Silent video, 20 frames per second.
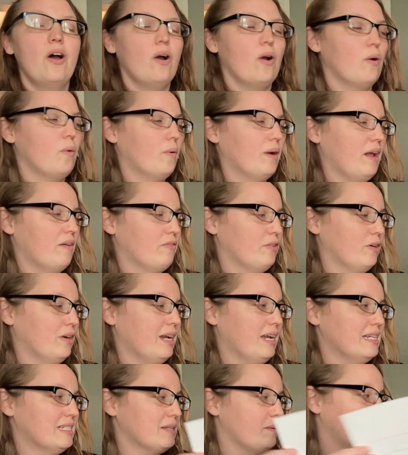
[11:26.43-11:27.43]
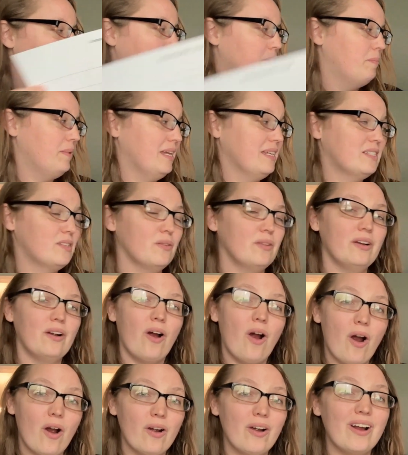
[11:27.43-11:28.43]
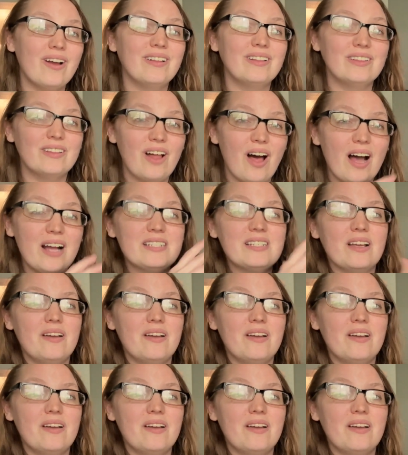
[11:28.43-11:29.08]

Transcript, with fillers: or whatever it might be. So there are a lot